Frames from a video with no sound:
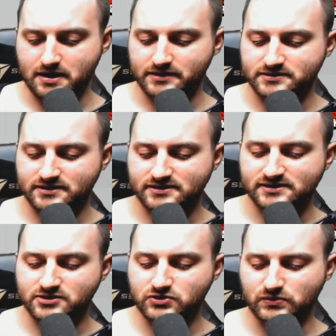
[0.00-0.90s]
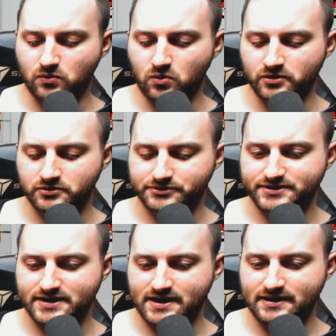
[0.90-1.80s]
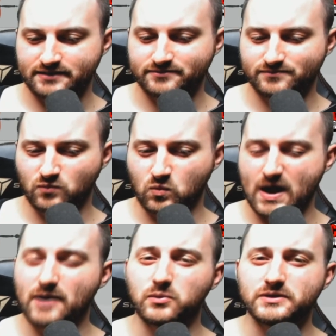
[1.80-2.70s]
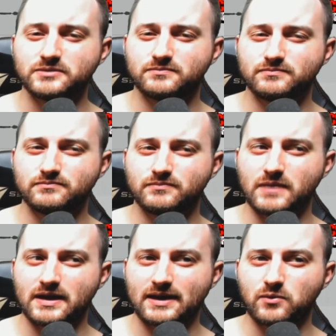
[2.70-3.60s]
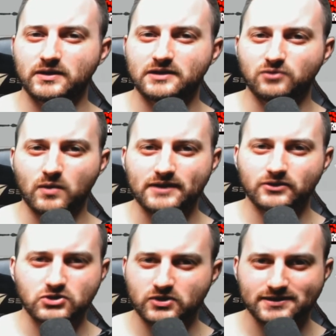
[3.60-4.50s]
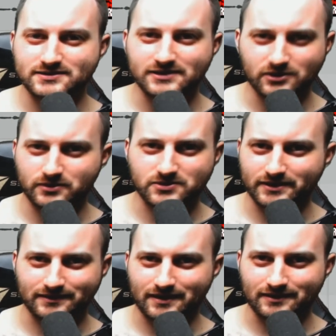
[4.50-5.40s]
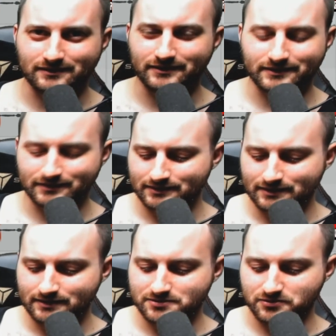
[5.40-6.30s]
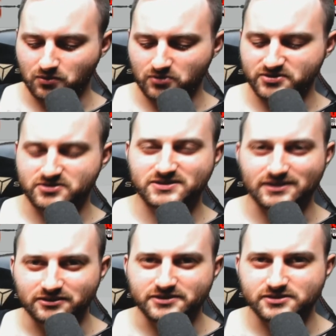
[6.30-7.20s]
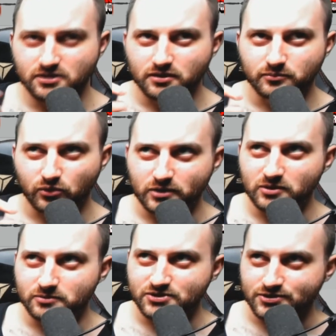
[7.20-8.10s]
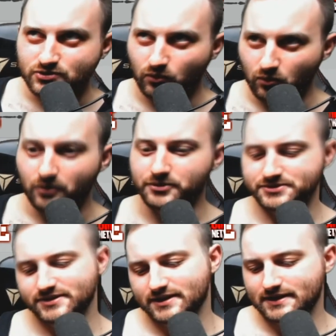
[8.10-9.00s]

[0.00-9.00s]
is the essential oils. And why would anyone give away their trade secrets like that? Like, so of course they're just going to list premium essential oils,